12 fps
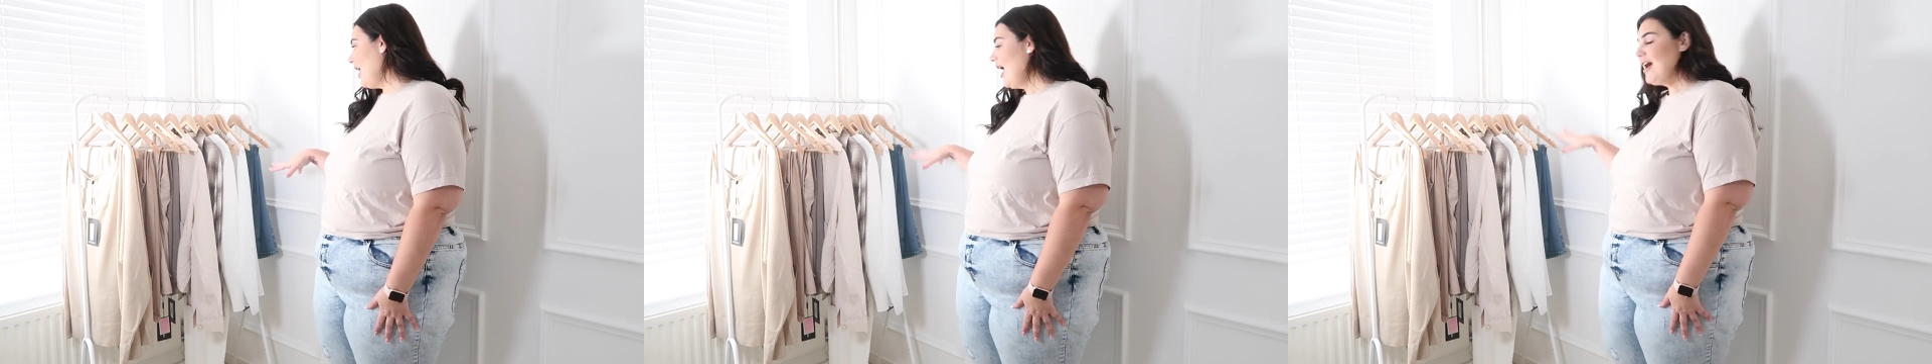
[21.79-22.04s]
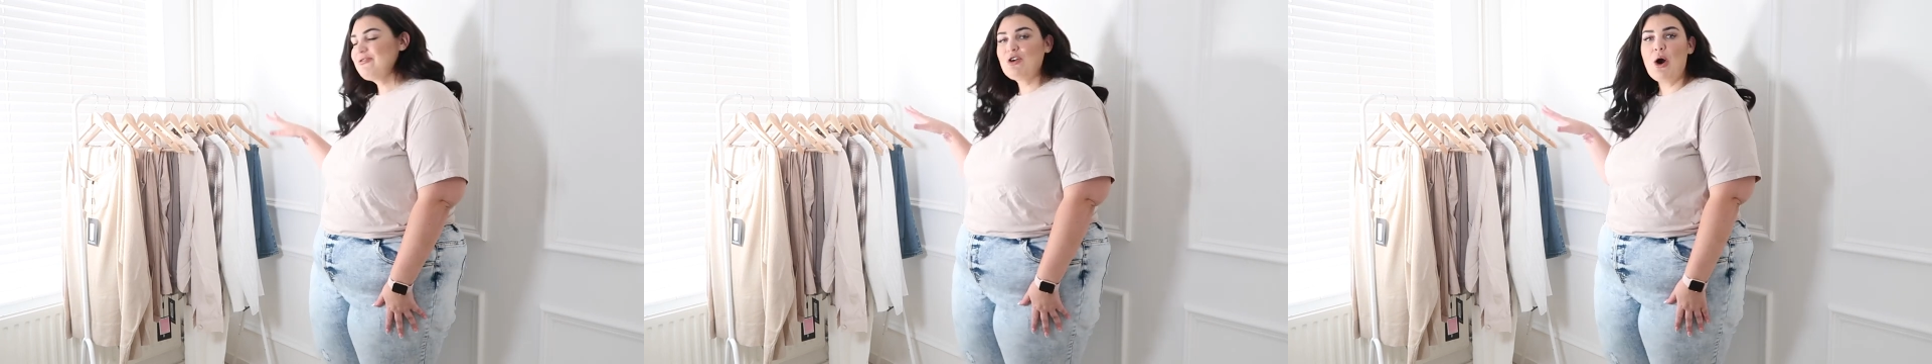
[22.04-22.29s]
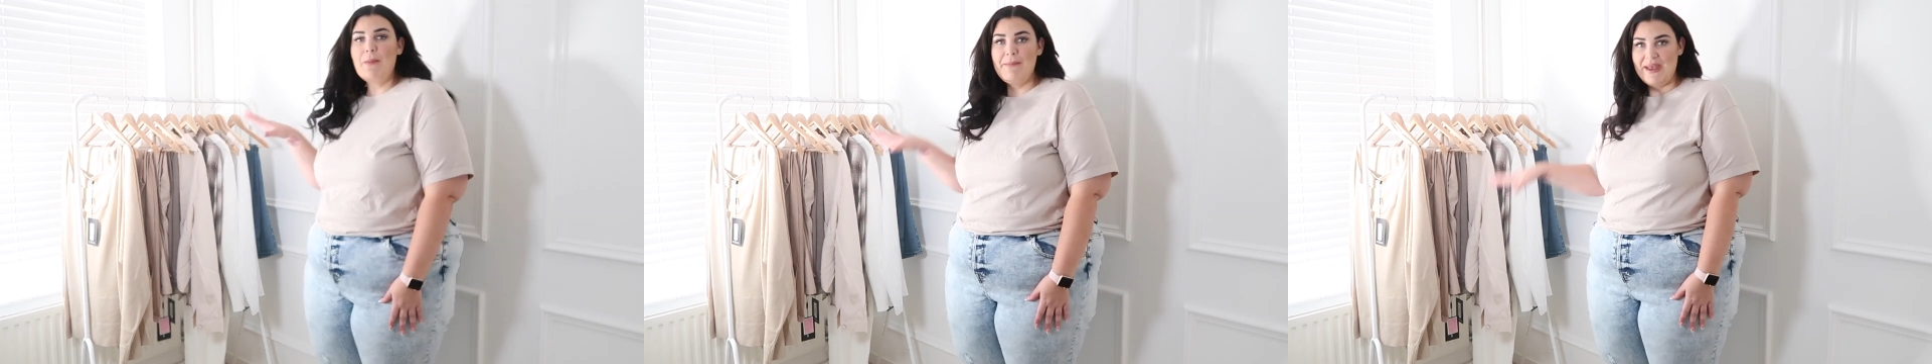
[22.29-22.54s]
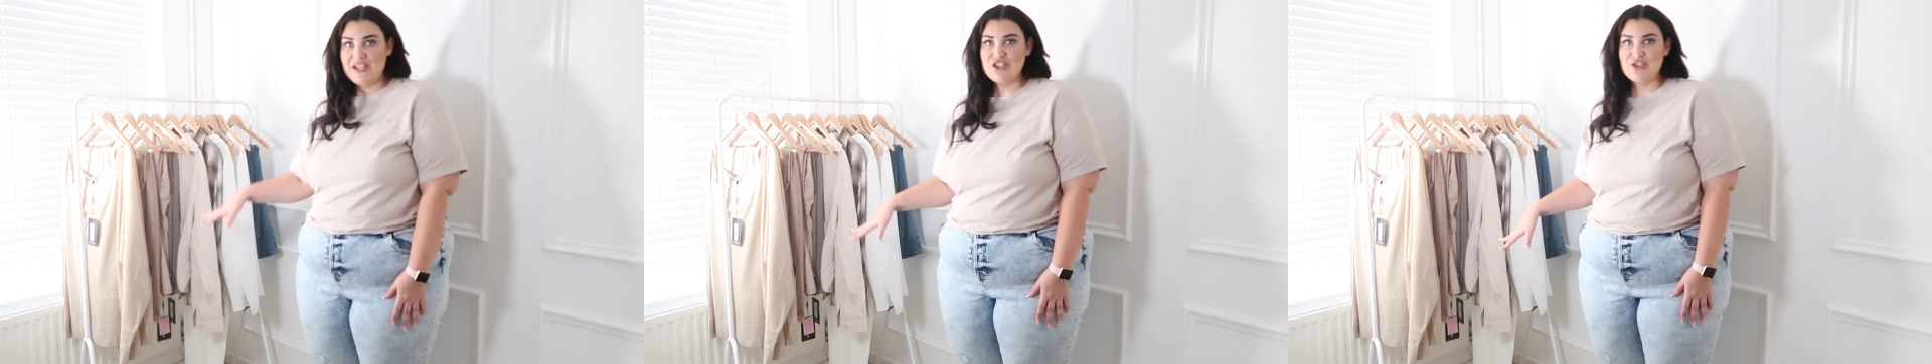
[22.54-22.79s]
I've got a
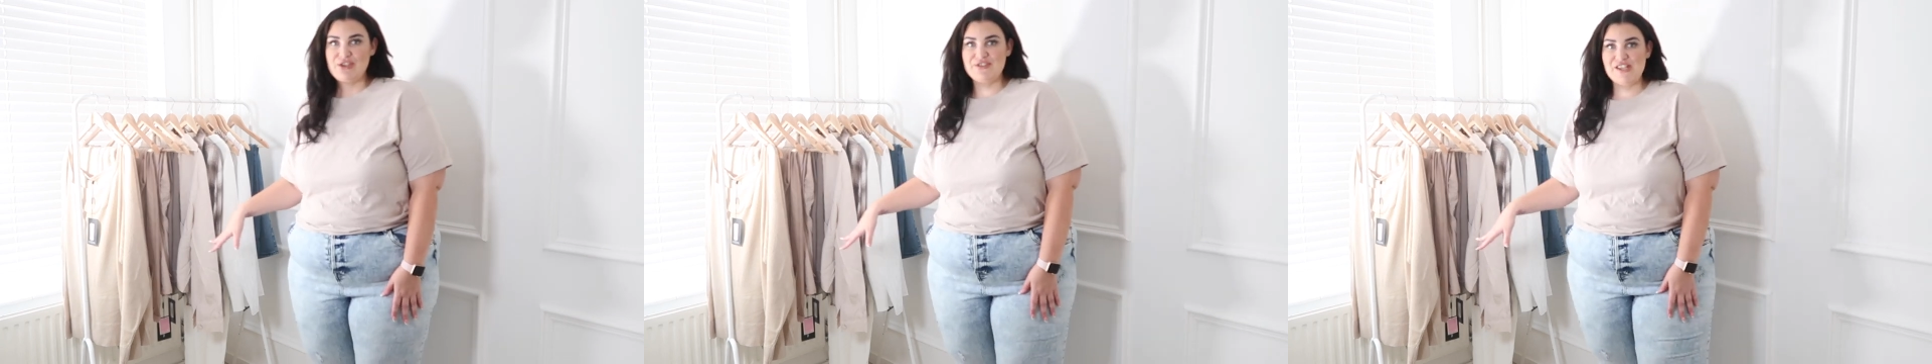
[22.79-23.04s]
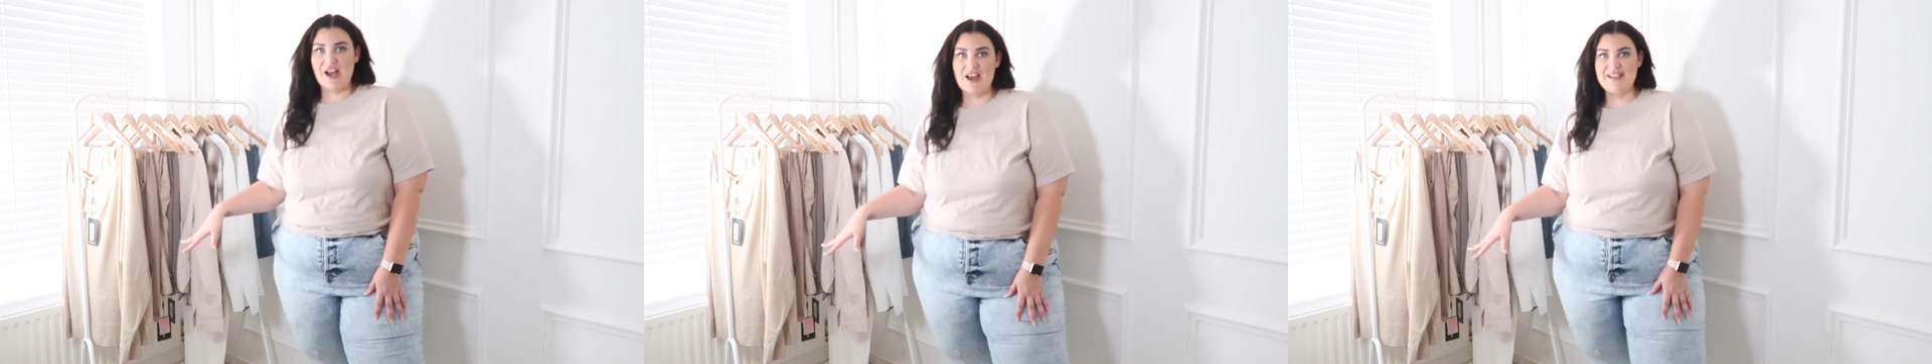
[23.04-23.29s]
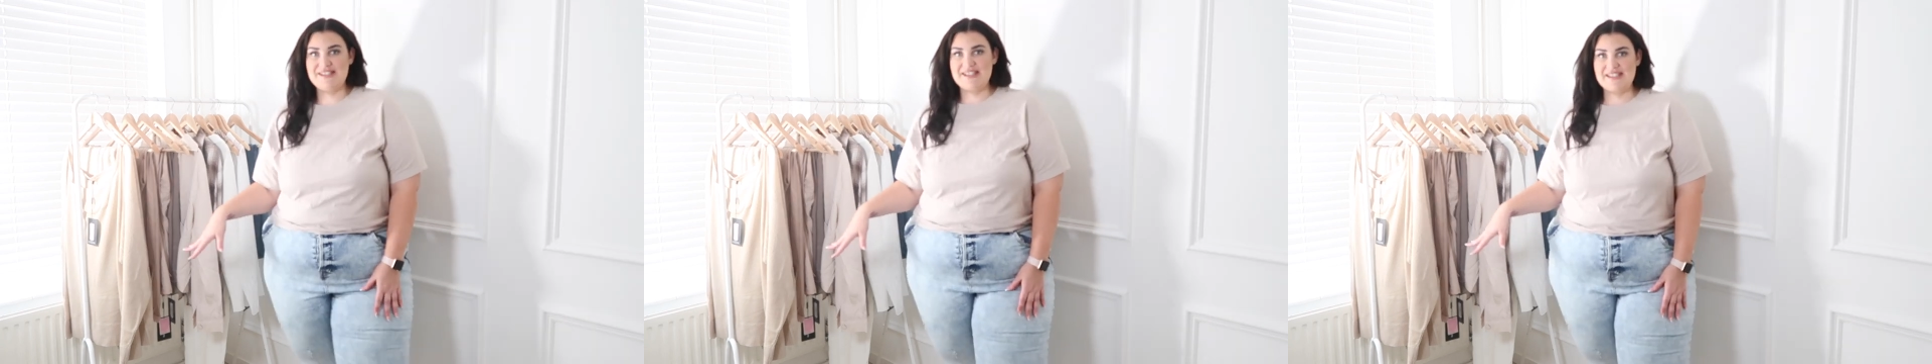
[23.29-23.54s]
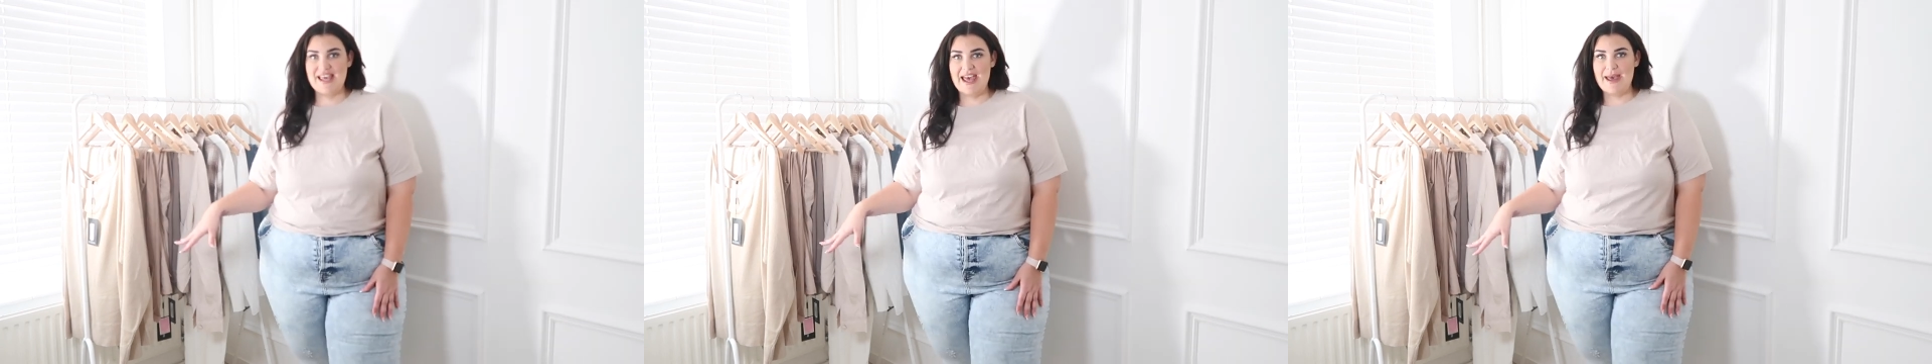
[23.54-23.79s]
mixture of
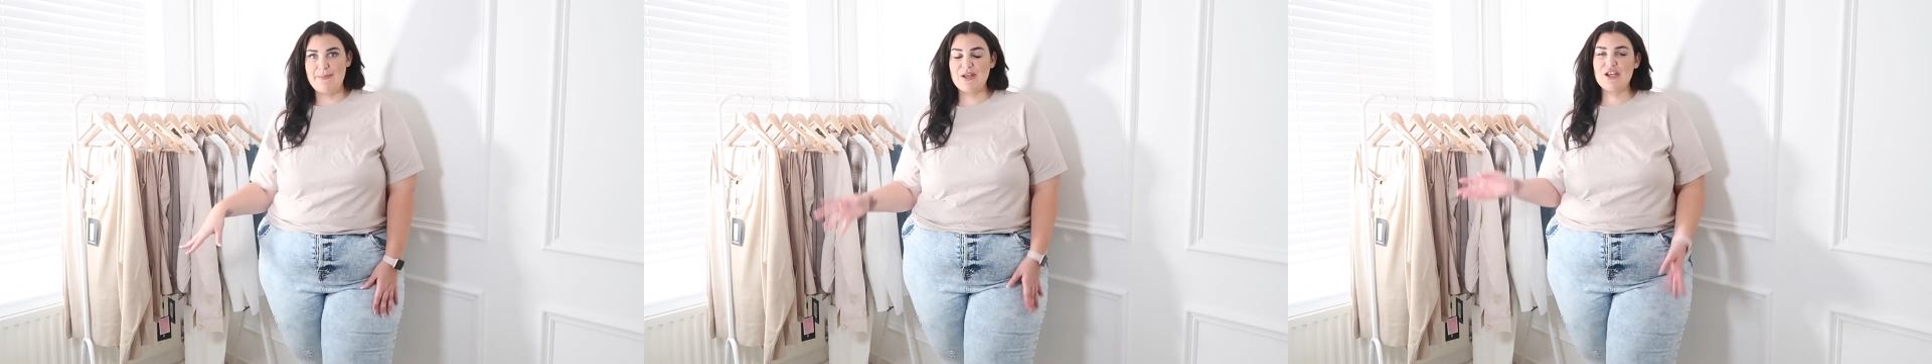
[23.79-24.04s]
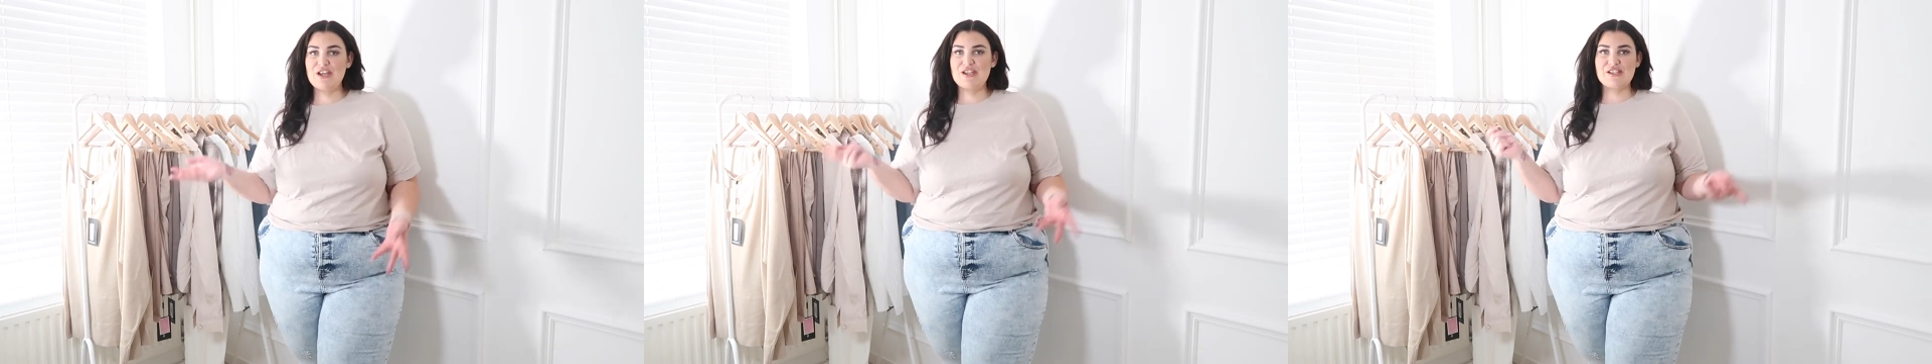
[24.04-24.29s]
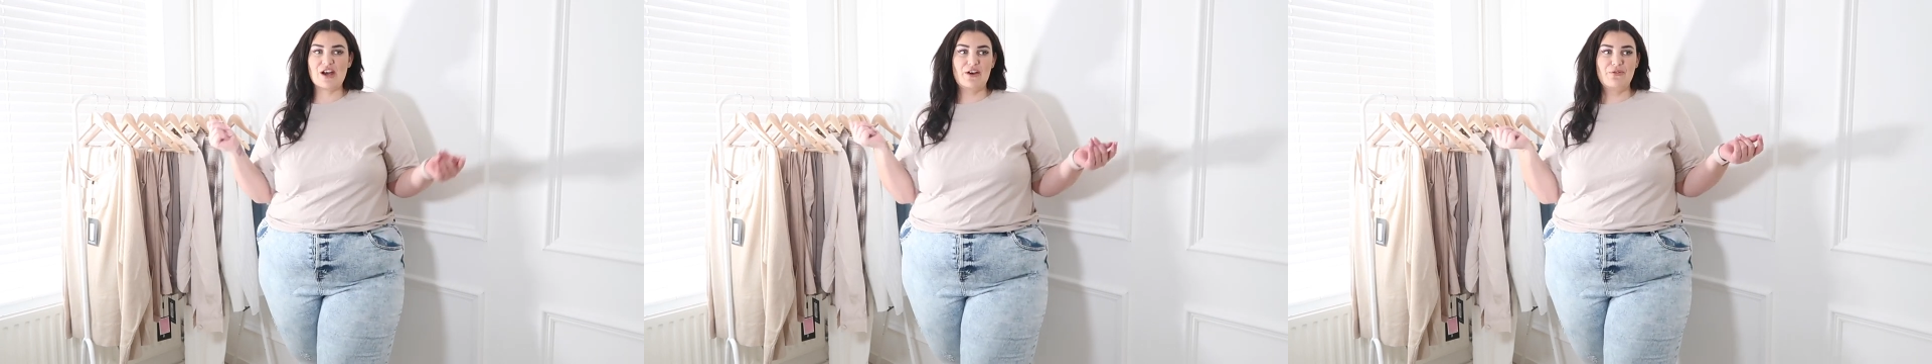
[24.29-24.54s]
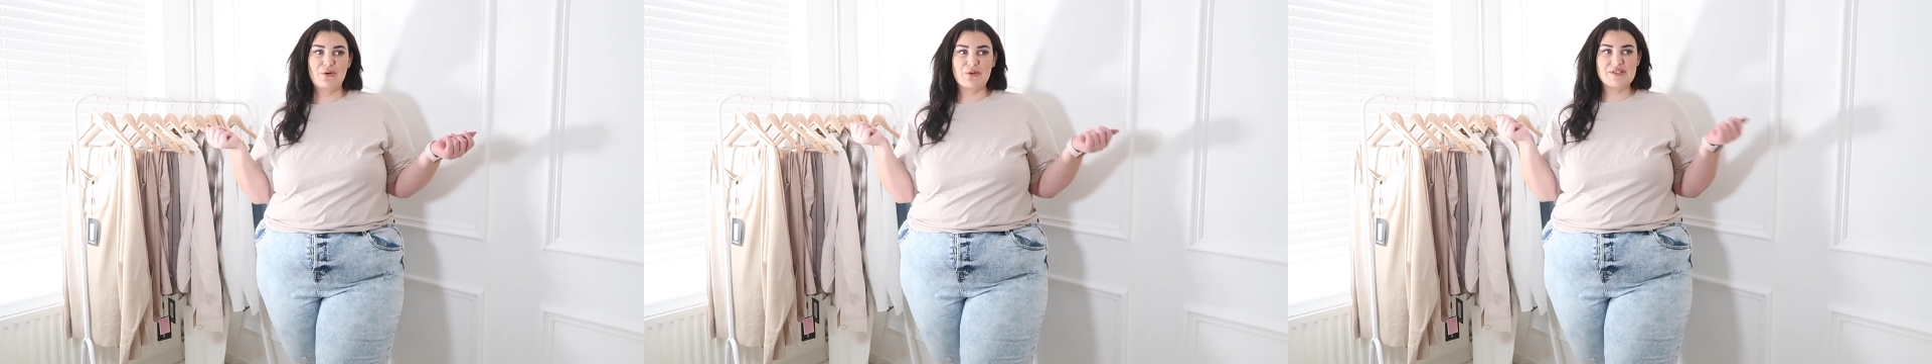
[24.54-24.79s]
sizes here because I
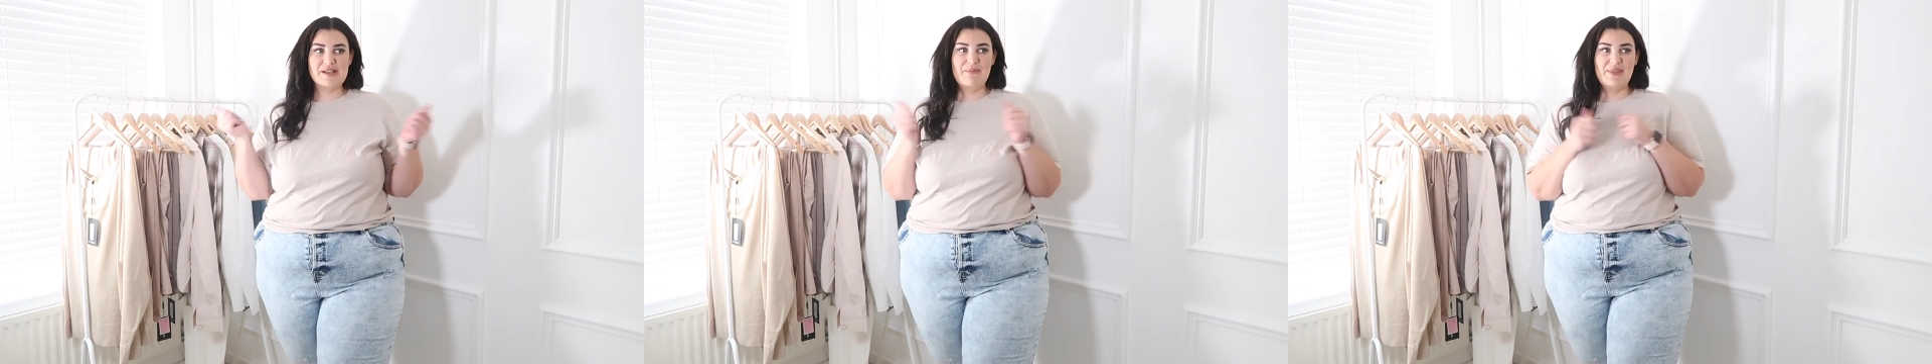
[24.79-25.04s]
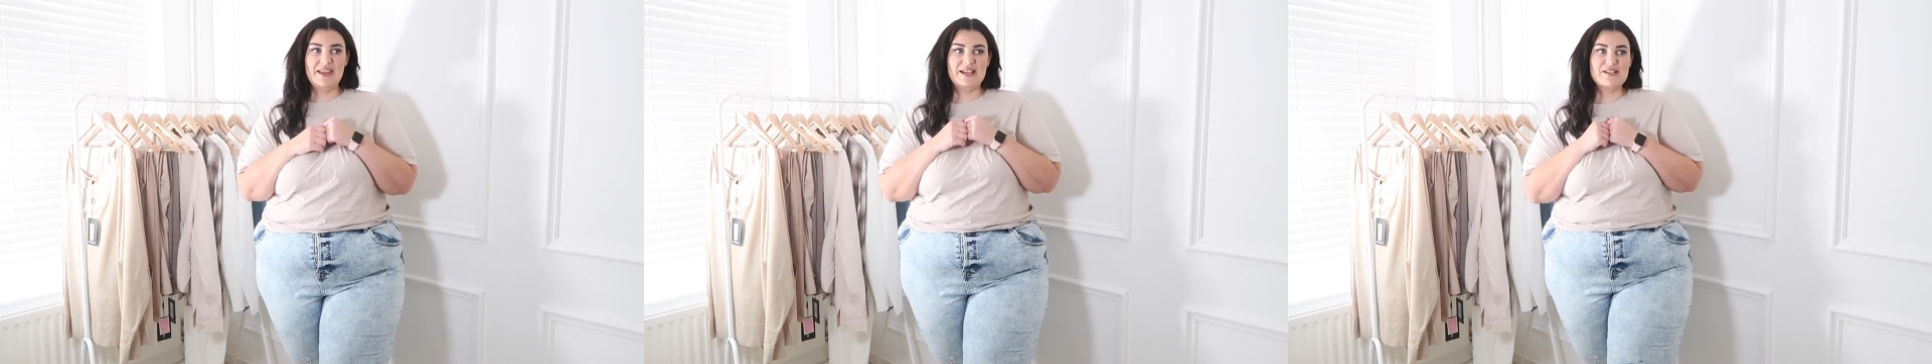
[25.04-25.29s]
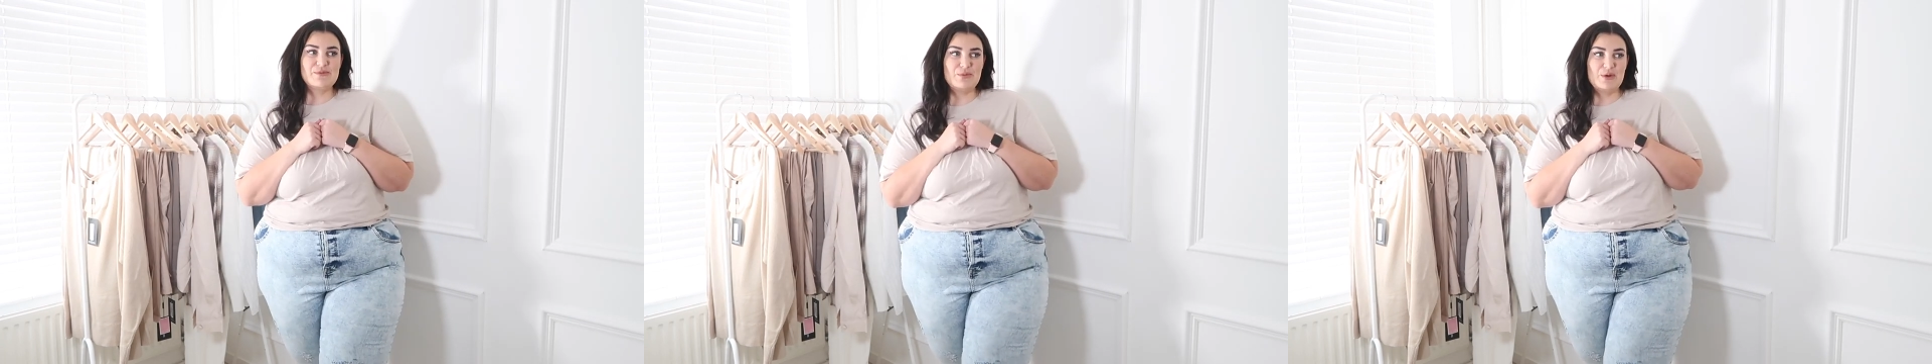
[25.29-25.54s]
thought some things